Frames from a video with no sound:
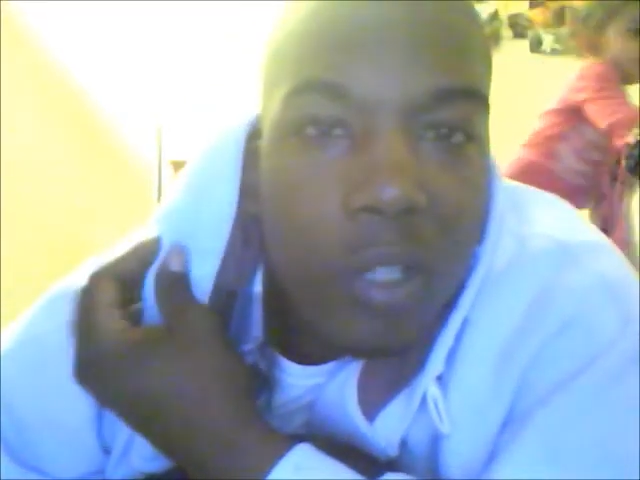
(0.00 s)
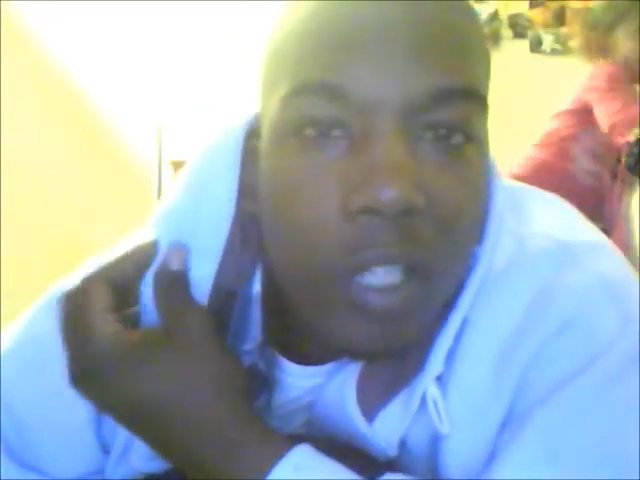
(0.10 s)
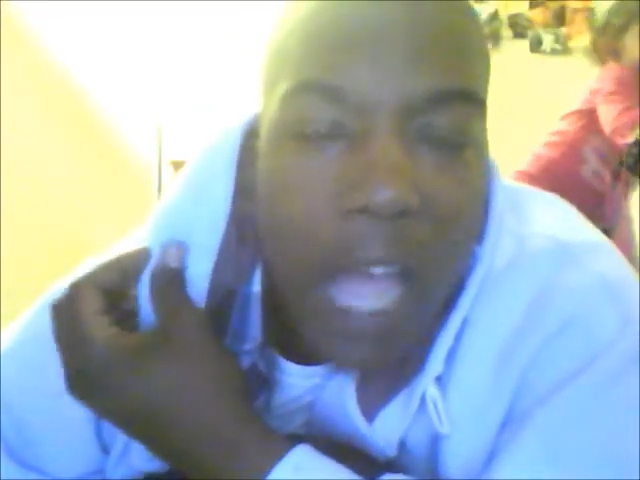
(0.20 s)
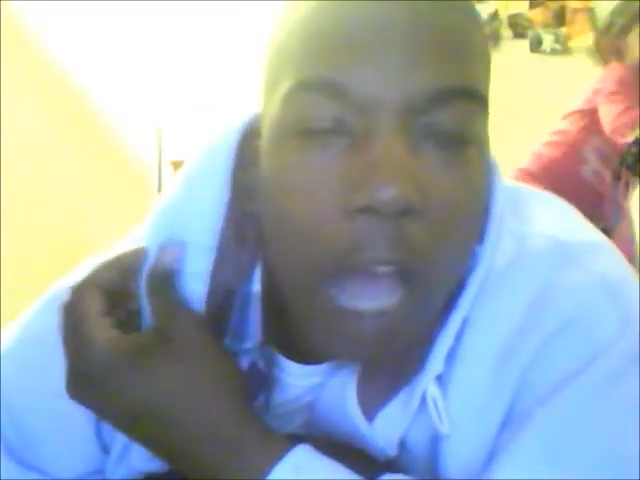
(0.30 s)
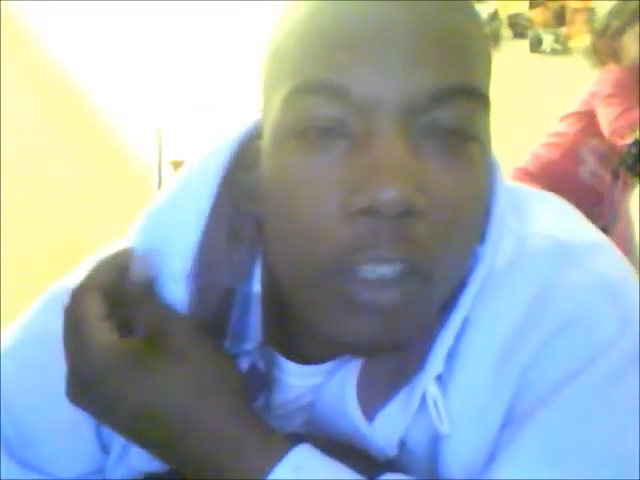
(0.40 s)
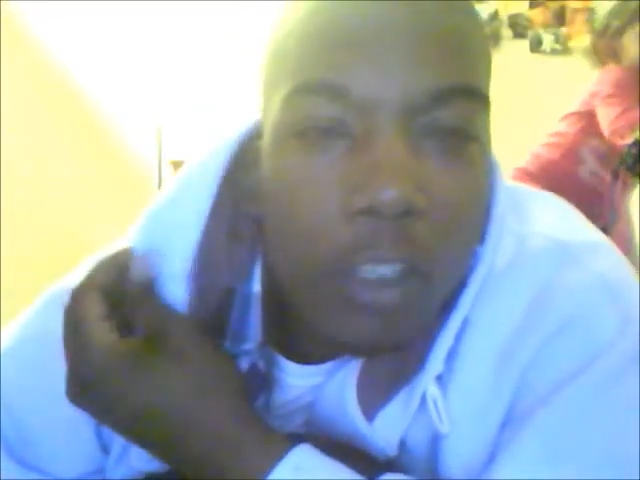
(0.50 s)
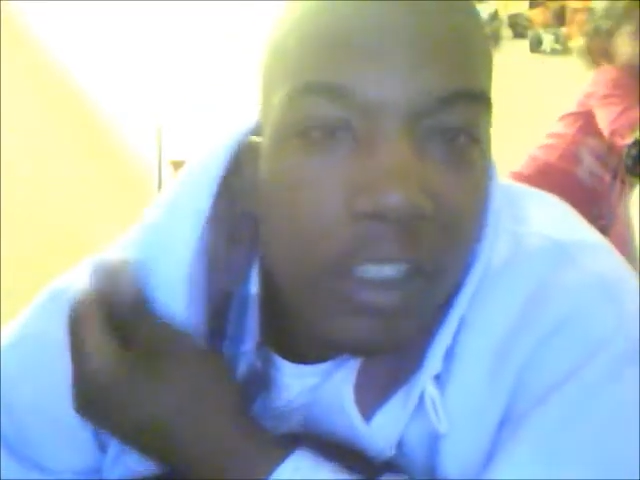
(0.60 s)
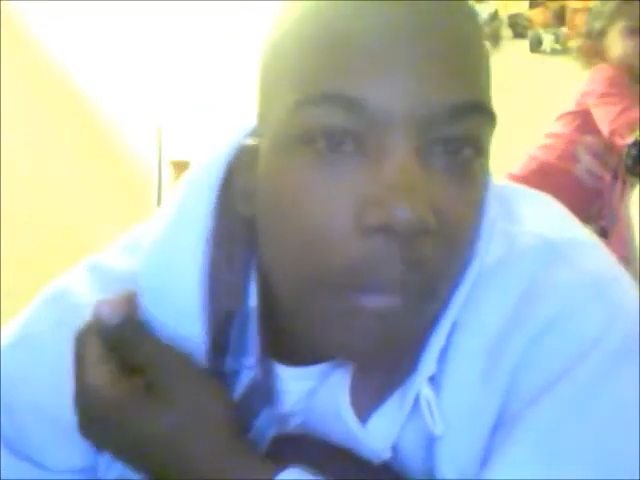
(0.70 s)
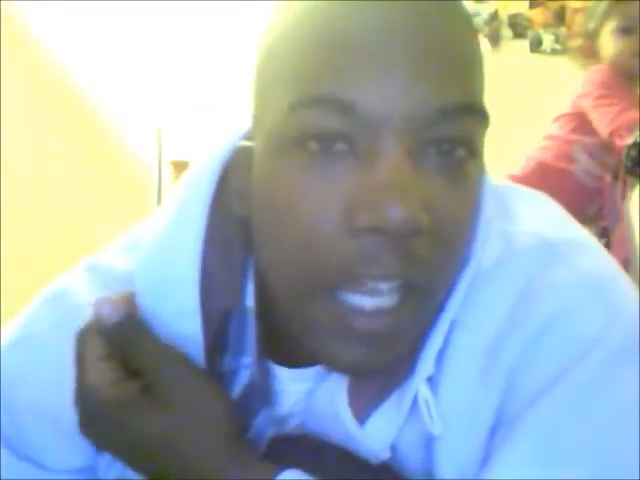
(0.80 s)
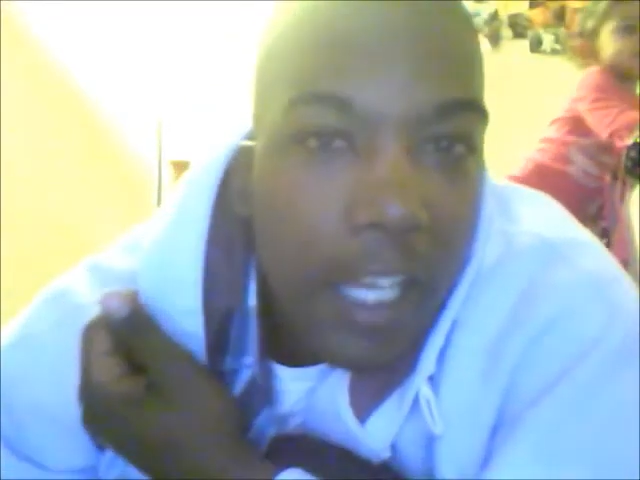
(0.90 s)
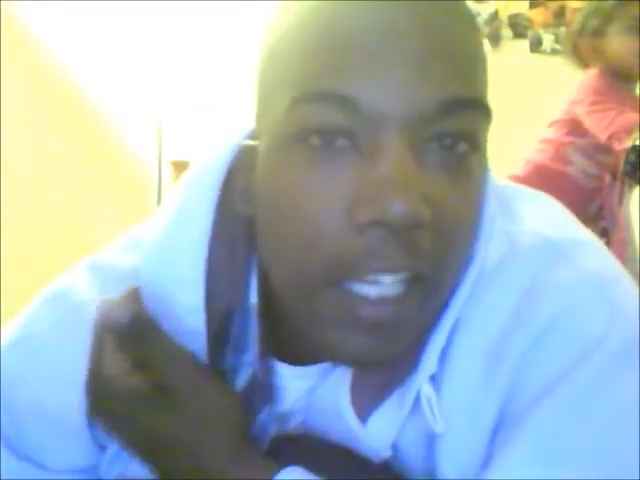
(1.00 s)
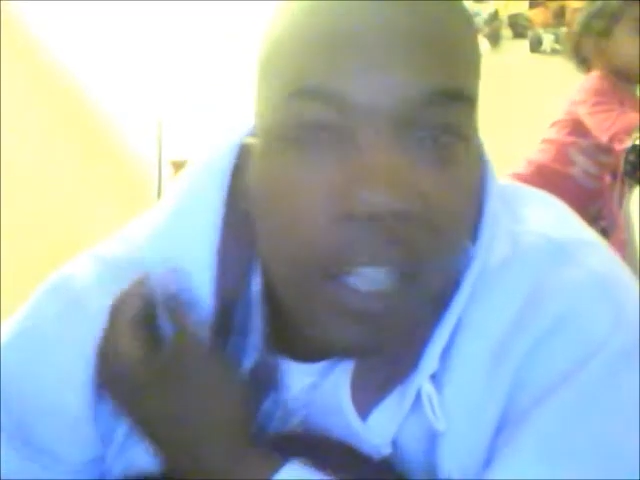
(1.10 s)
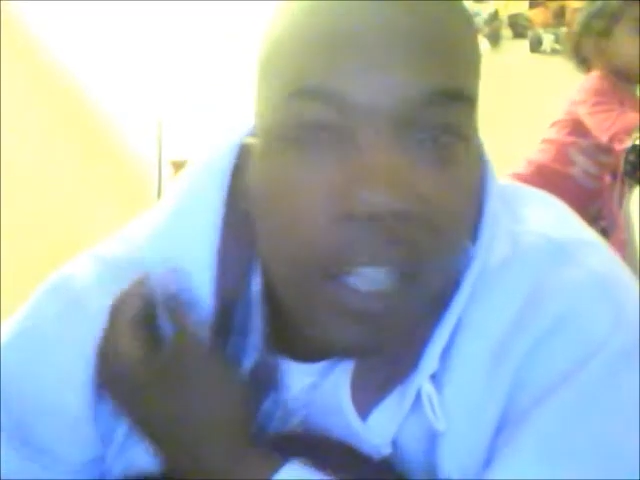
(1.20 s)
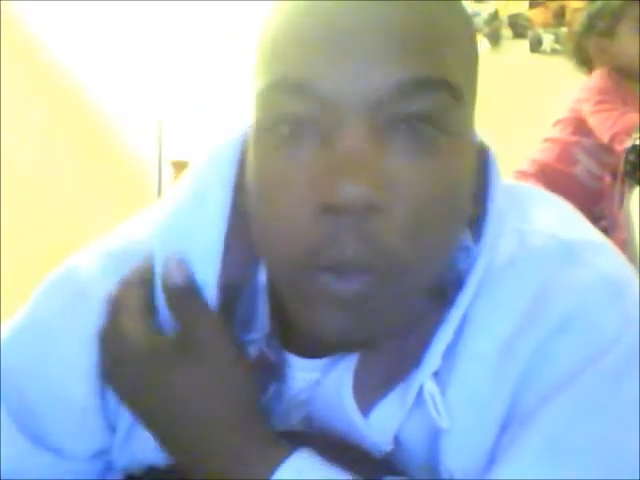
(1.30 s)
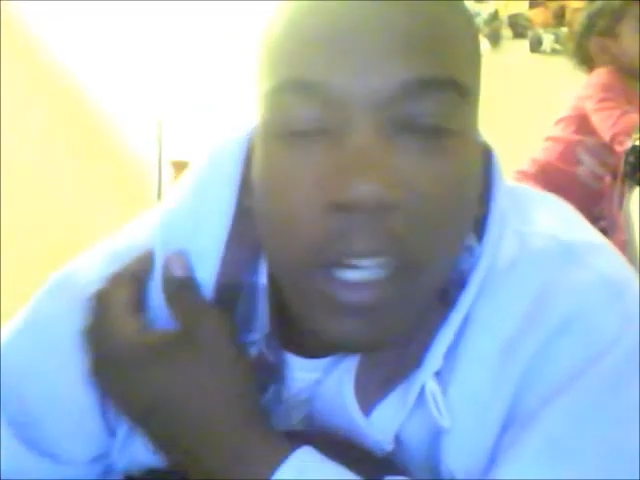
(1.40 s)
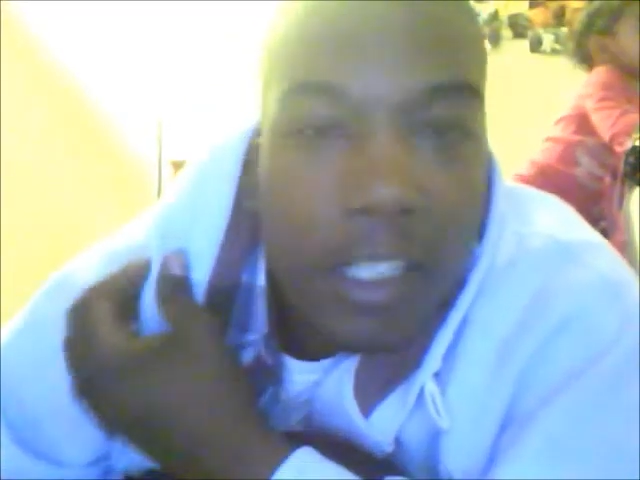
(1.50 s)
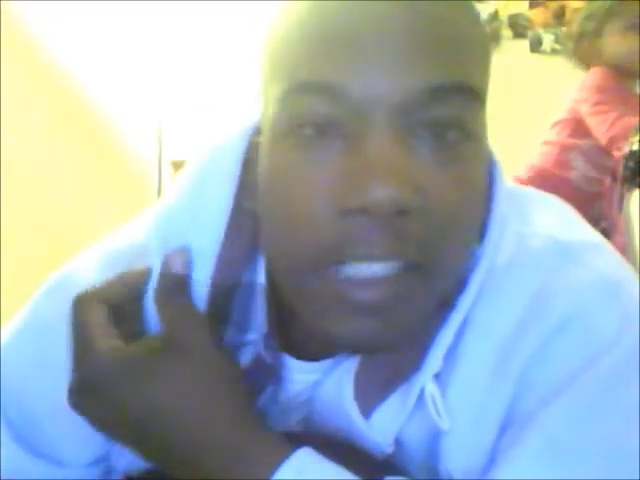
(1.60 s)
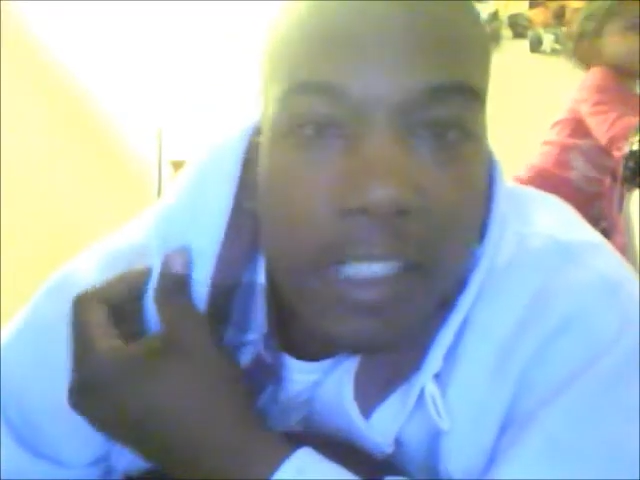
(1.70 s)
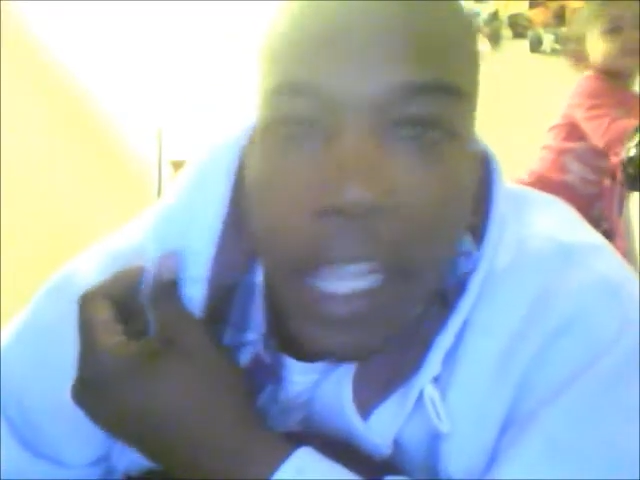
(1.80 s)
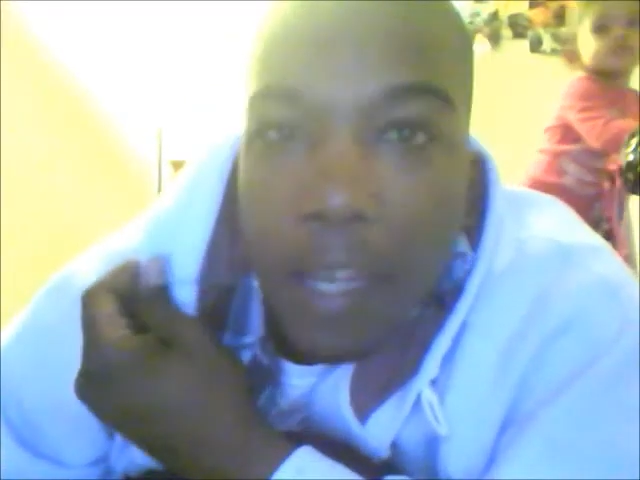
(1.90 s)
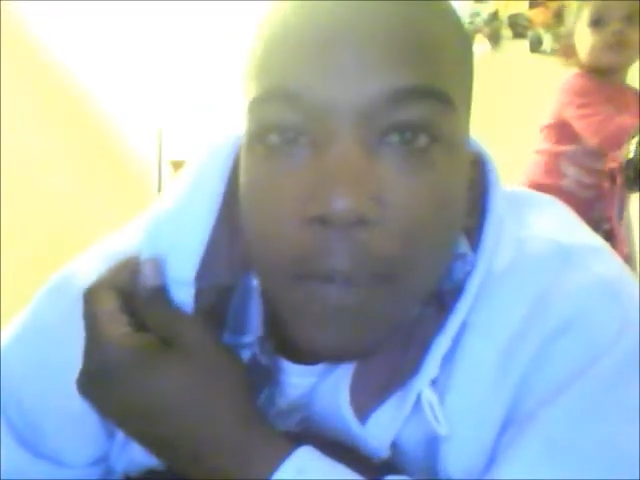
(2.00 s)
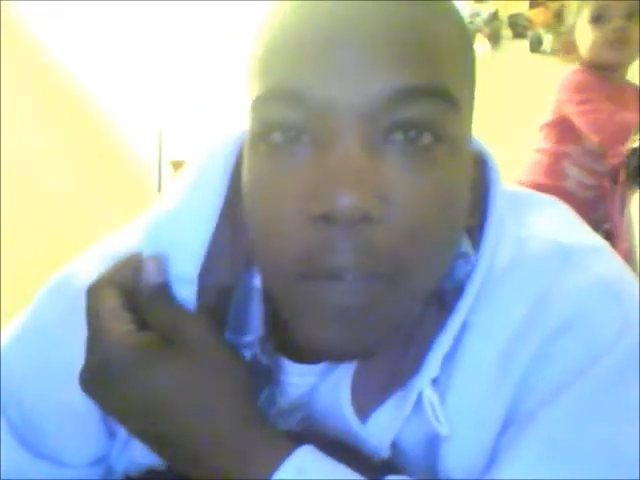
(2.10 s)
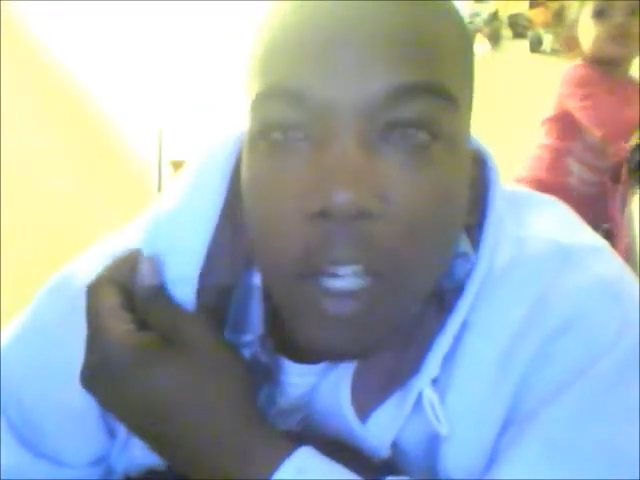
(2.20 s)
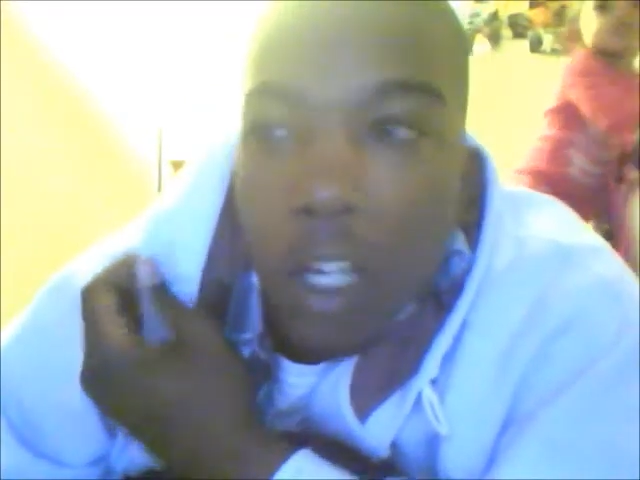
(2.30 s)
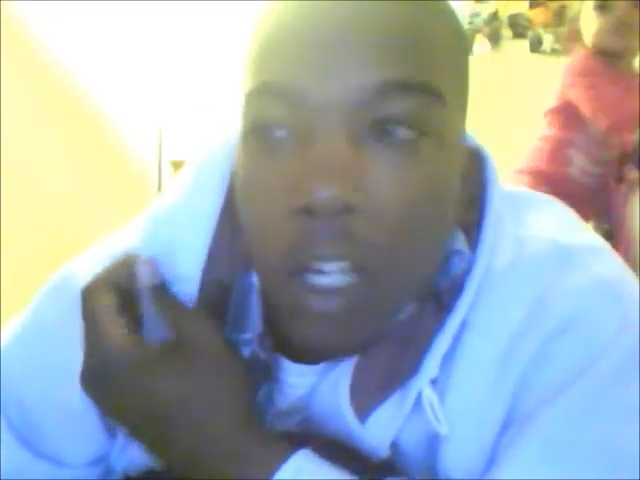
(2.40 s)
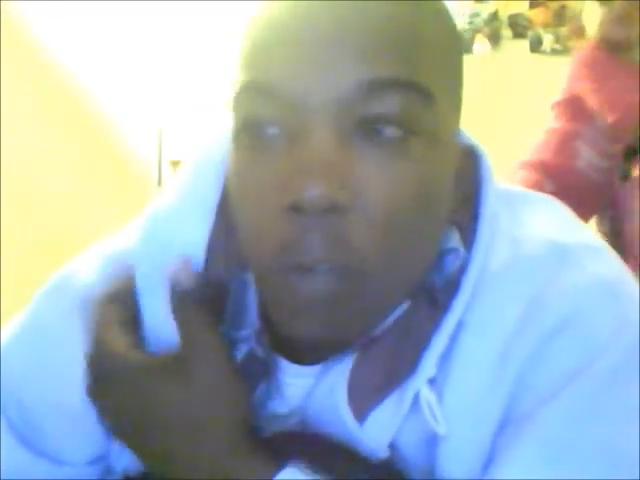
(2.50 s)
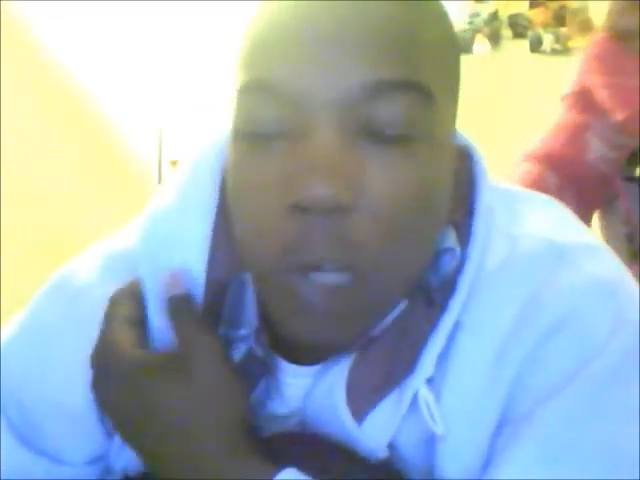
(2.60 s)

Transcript: how it's made, where it came from,